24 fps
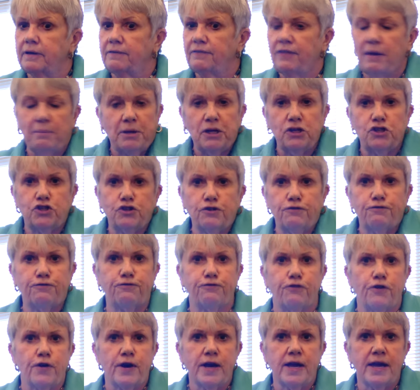That means you
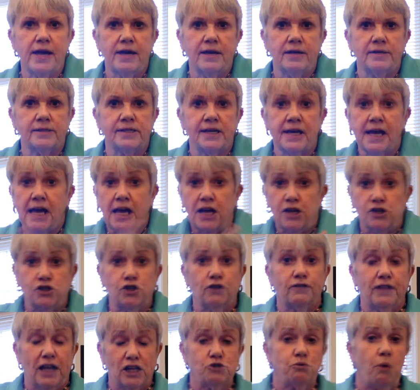freeze.
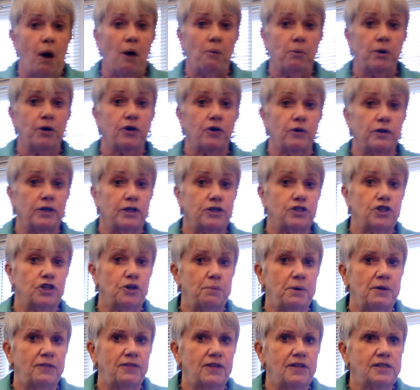So that's what we're going to do
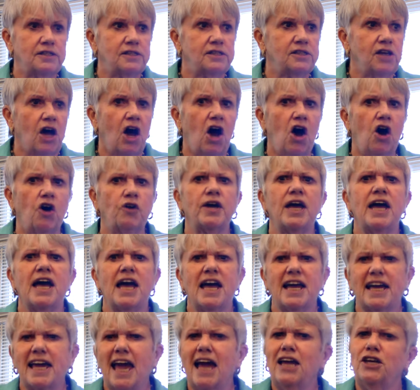with this song.
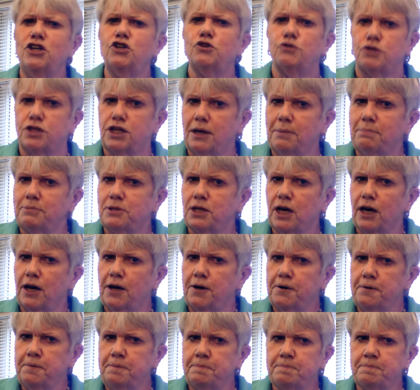Can you tiptoe?